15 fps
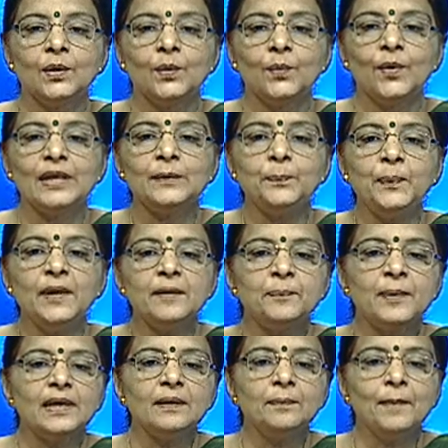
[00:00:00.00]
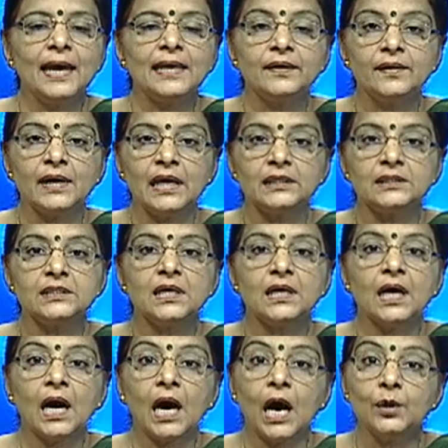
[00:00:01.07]
when people migrate
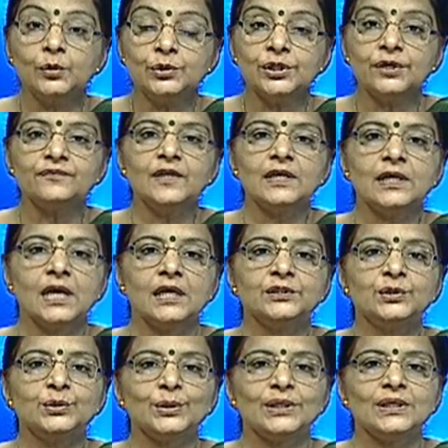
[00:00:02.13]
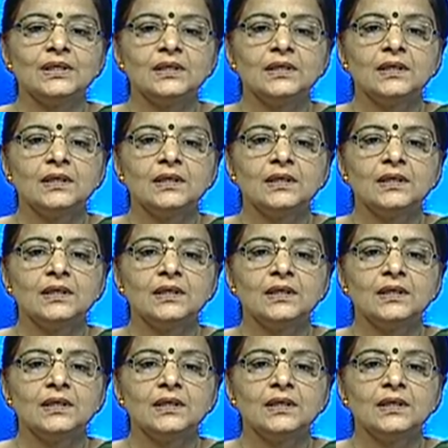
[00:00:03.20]
out of the country,